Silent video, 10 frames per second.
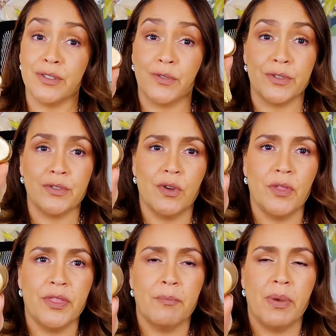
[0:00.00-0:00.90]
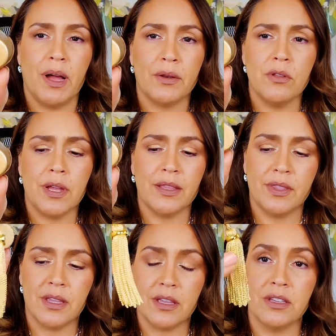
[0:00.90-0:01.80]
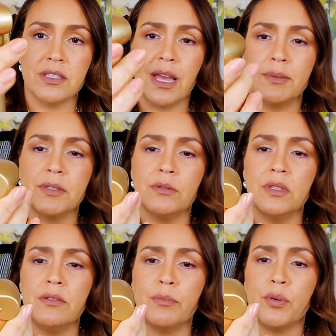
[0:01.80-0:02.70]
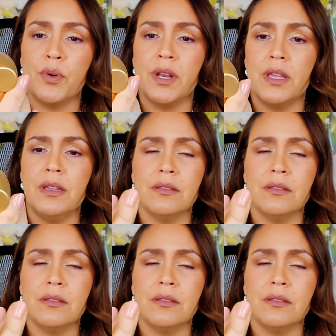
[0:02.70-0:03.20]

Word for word: First of all, the bottle I think is absolutely pretty.